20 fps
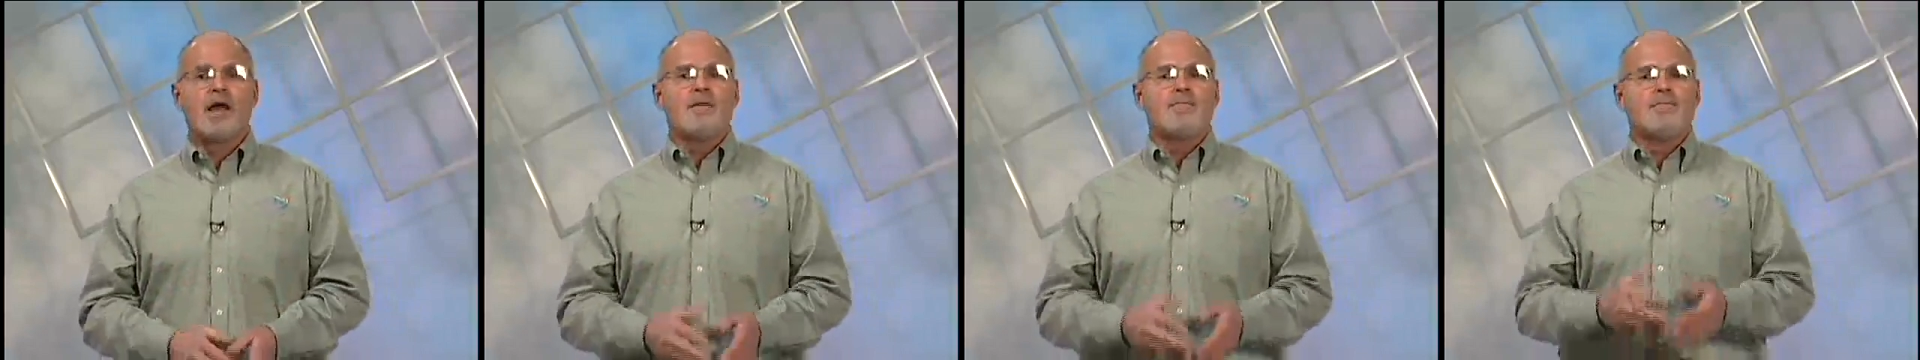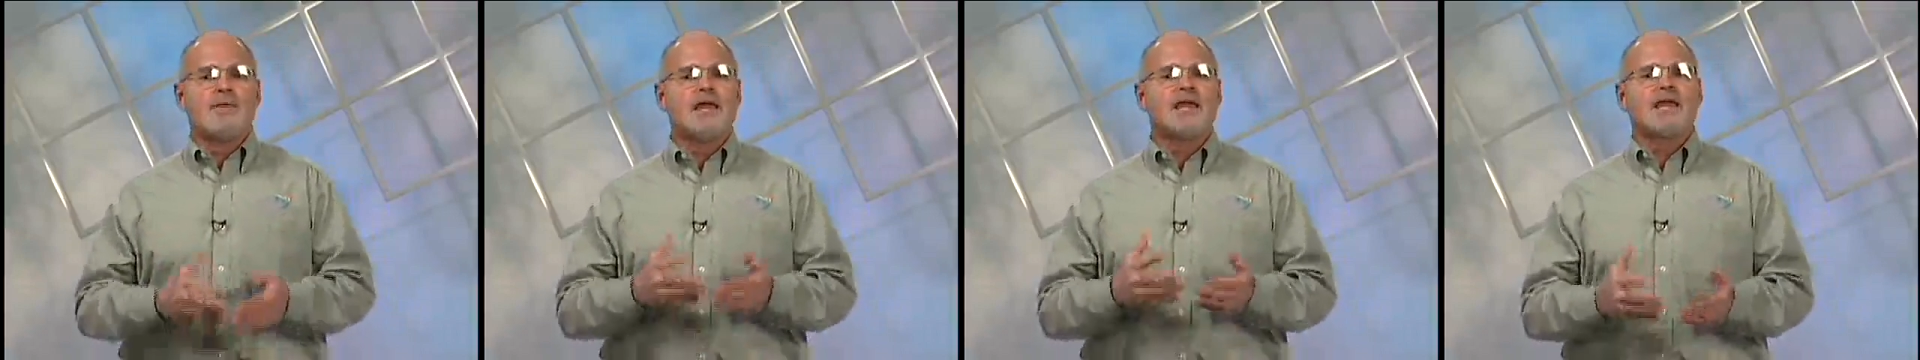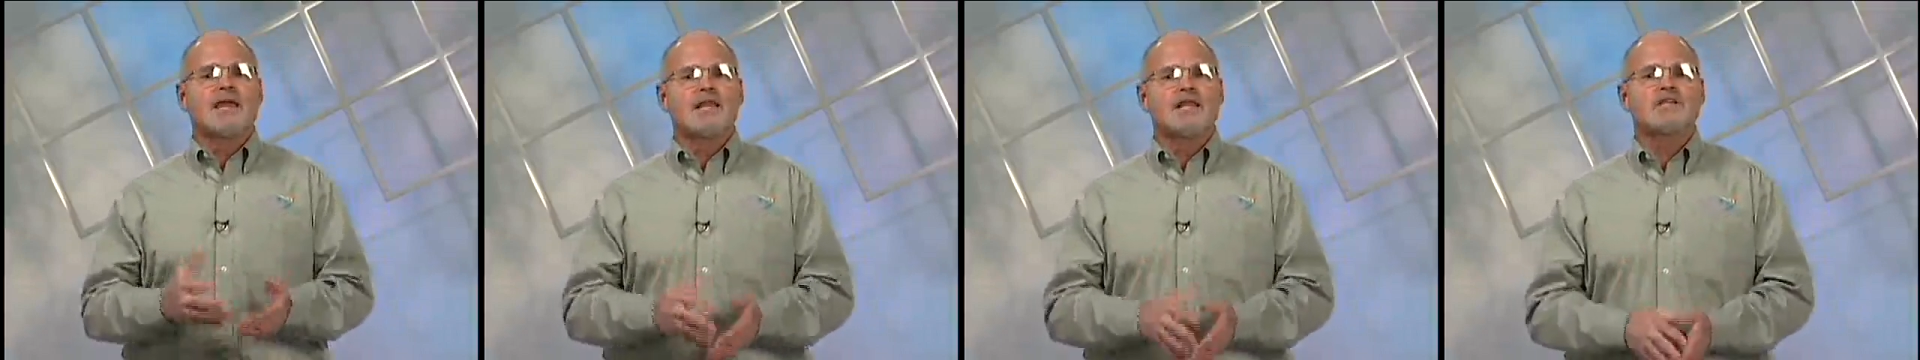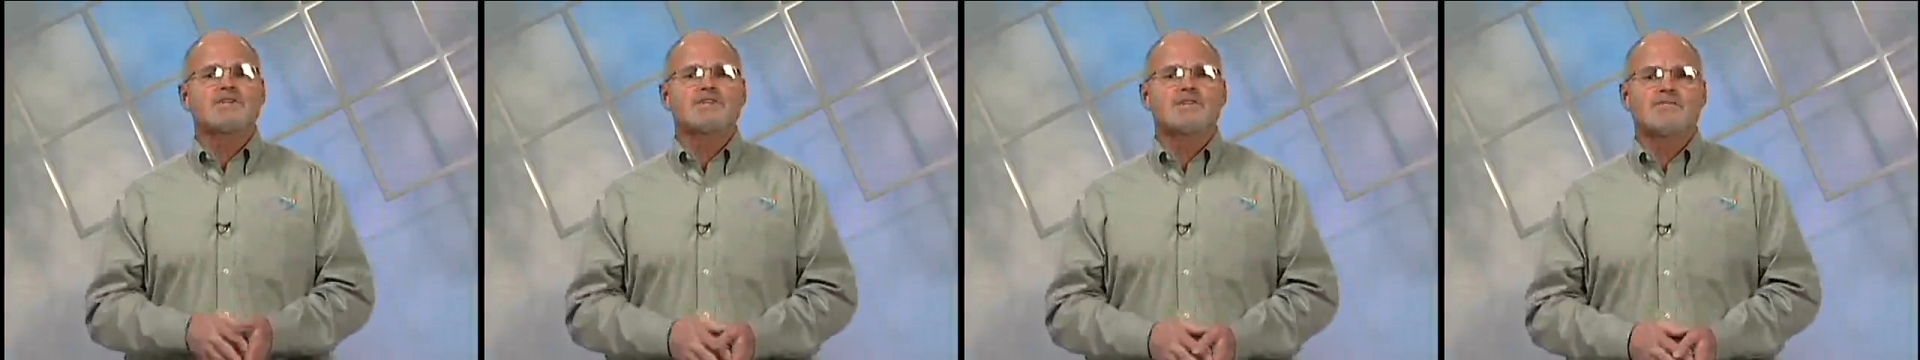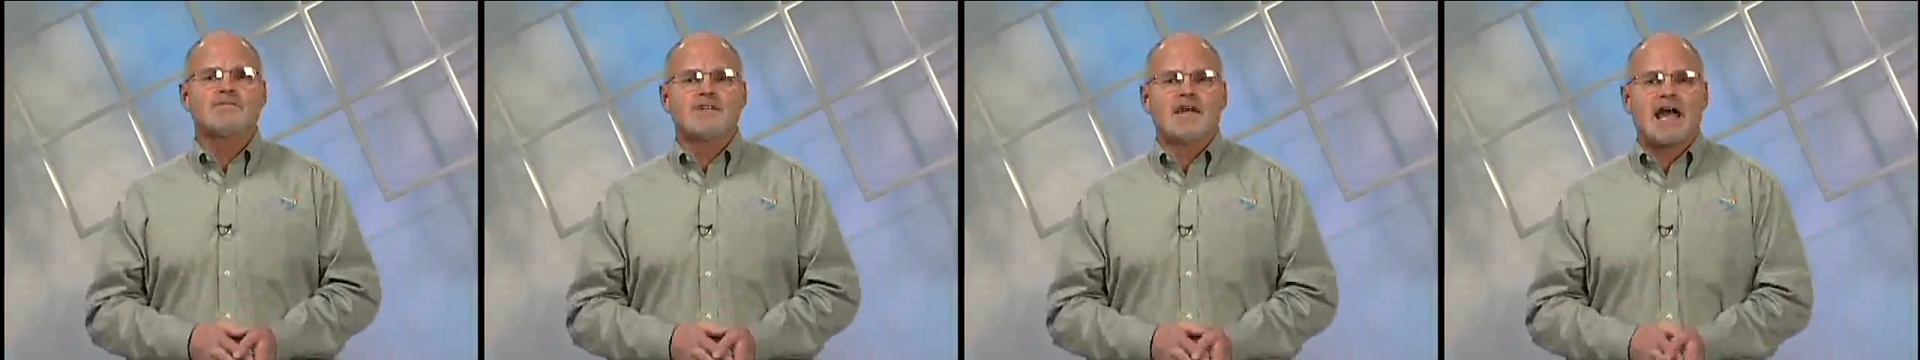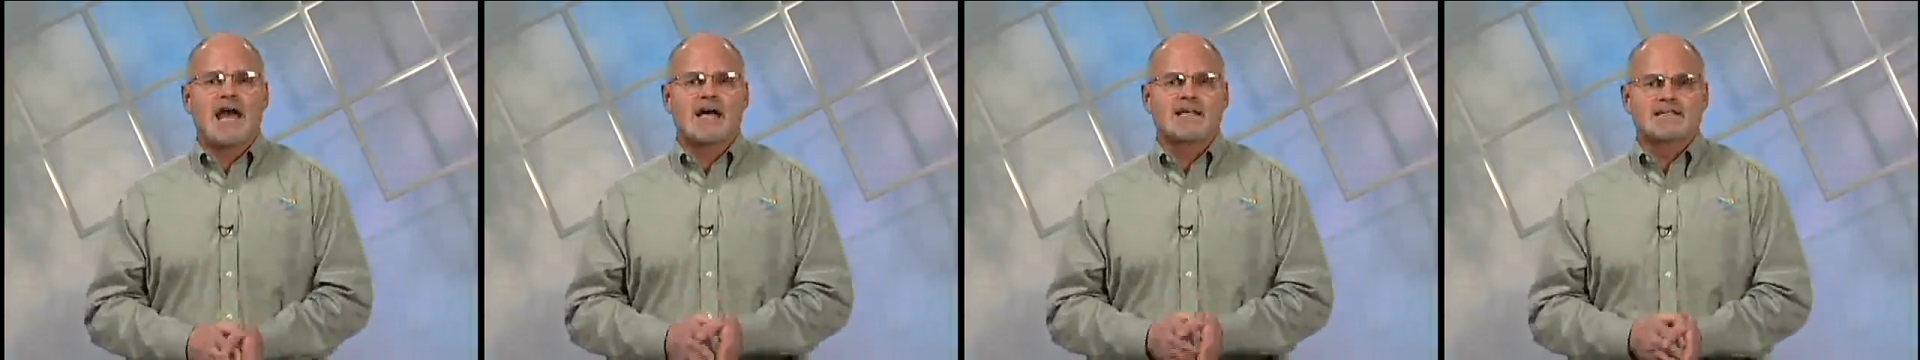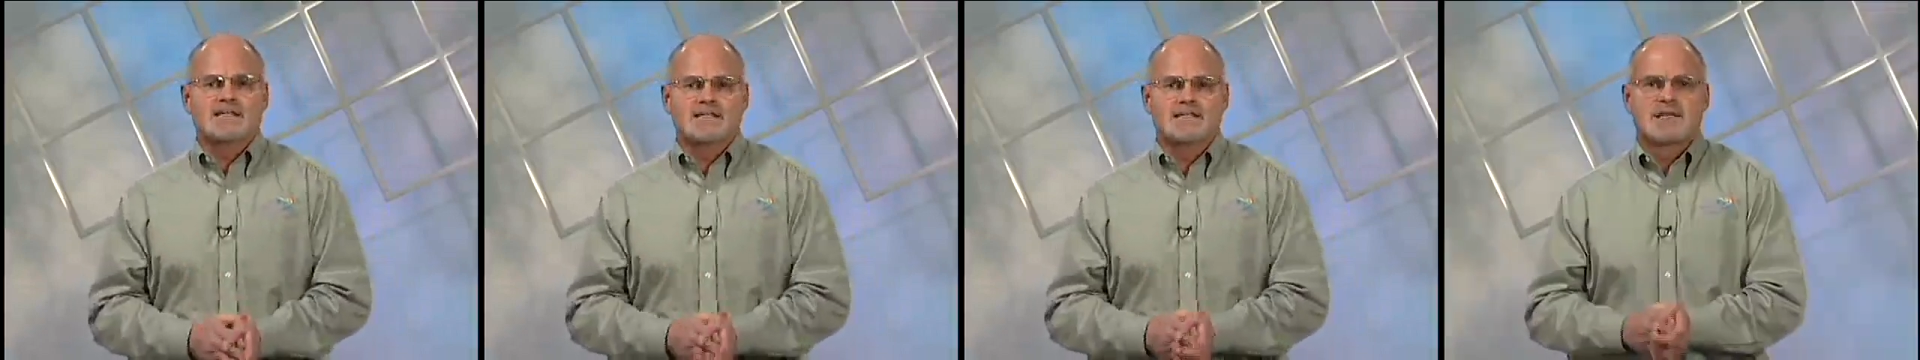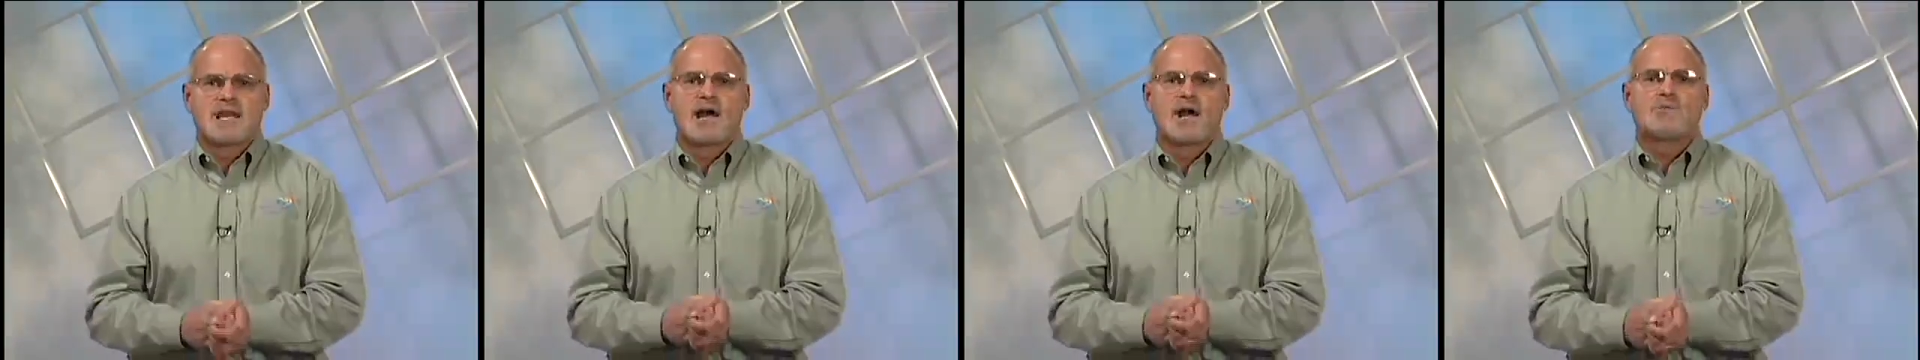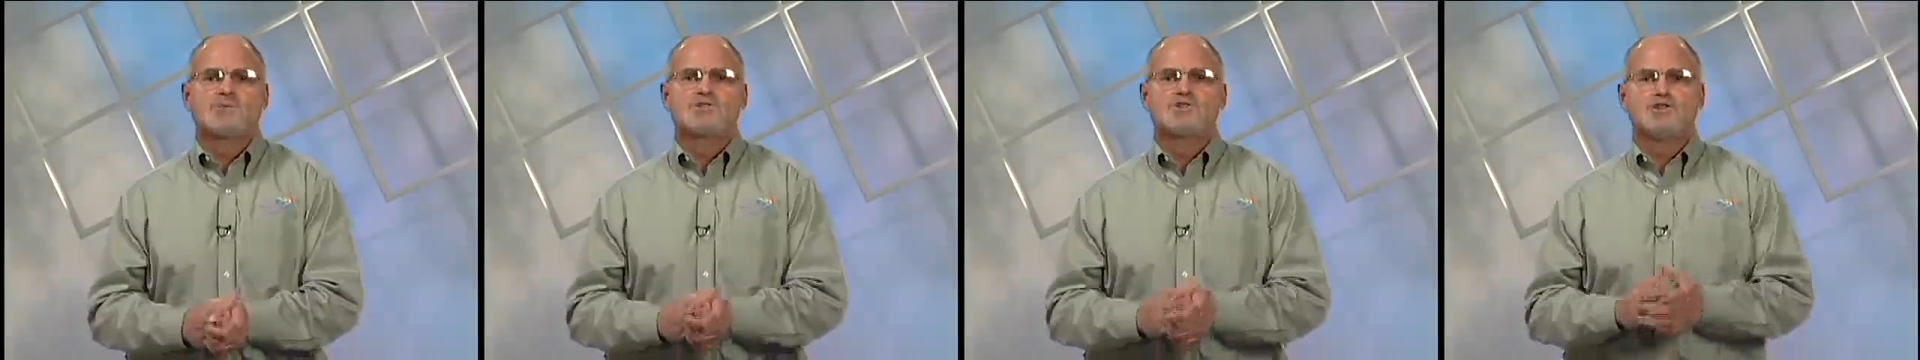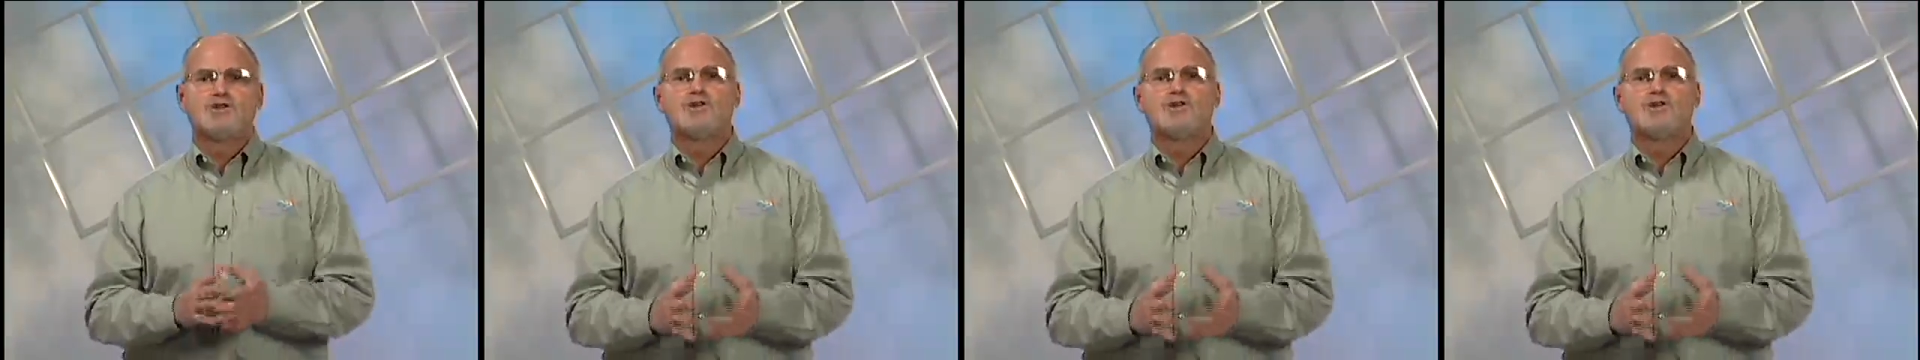Making a list of tasks helps